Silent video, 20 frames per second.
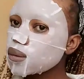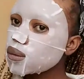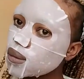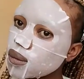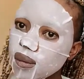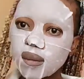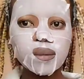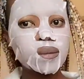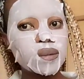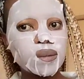is
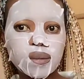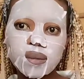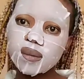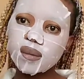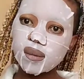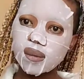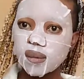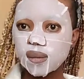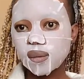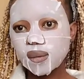always gonna
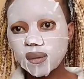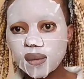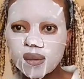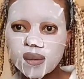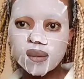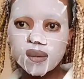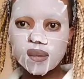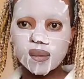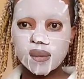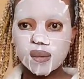be,
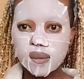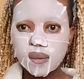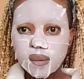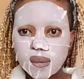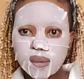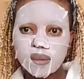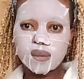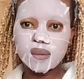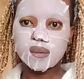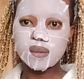you
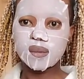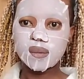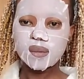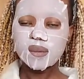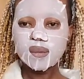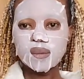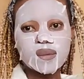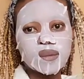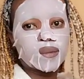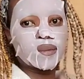know.
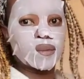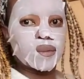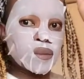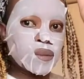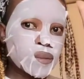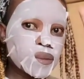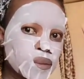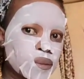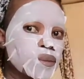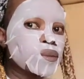
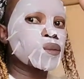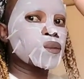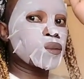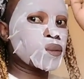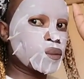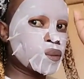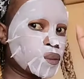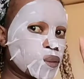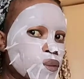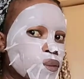So
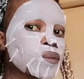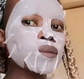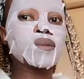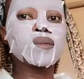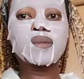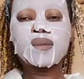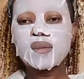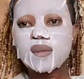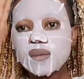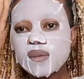while
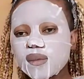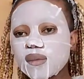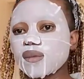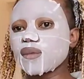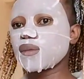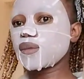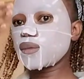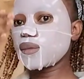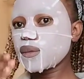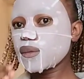I wait for
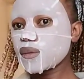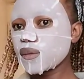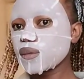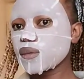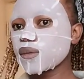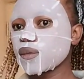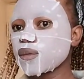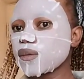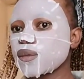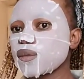the
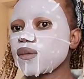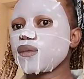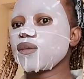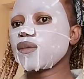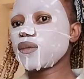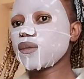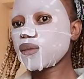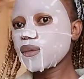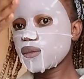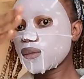face
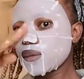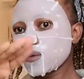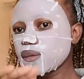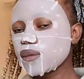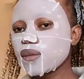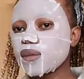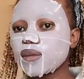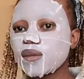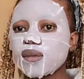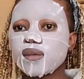mask
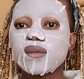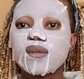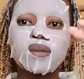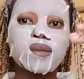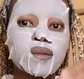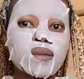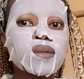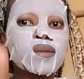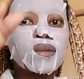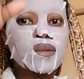to
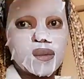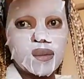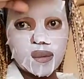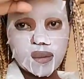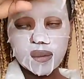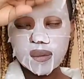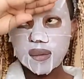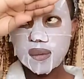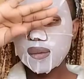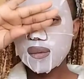
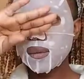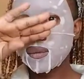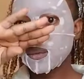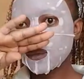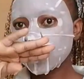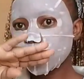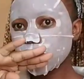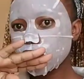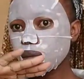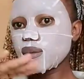get deep
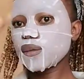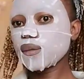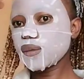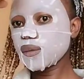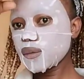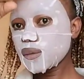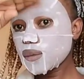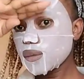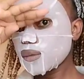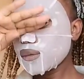within my
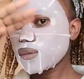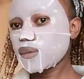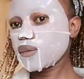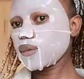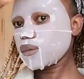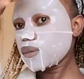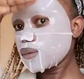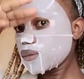skin,